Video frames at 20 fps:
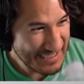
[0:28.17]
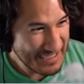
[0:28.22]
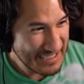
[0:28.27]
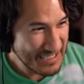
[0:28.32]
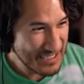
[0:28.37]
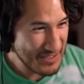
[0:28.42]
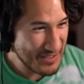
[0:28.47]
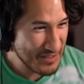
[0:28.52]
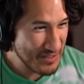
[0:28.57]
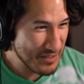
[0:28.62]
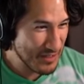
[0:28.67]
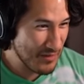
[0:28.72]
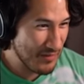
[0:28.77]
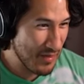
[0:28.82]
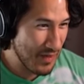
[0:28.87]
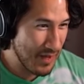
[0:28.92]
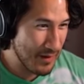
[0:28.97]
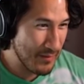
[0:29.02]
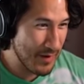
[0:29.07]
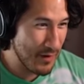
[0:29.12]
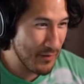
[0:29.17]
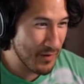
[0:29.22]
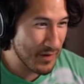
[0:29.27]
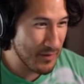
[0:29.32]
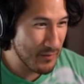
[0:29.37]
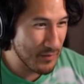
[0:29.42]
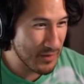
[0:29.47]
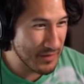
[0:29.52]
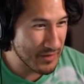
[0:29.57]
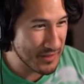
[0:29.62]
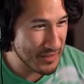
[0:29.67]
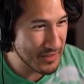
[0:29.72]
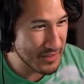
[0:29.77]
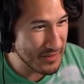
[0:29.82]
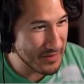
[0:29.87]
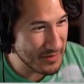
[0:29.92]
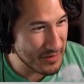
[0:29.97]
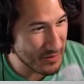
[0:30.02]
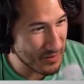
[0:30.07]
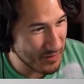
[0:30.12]
you should have thought about what I'm willing to
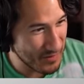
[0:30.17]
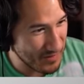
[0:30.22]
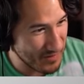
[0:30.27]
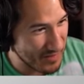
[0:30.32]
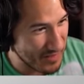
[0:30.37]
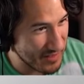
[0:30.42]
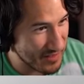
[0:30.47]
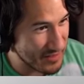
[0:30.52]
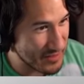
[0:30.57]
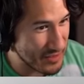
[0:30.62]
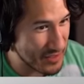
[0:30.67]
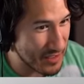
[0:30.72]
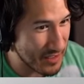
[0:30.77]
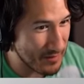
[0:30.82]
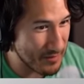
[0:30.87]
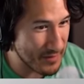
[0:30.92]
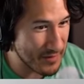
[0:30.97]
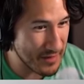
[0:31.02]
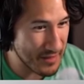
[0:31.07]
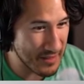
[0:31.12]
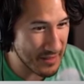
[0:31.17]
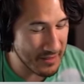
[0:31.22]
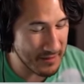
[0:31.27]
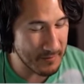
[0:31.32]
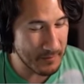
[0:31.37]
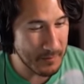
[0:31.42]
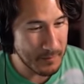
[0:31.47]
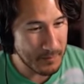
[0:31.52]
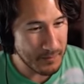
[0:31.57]
do in order to get the job done.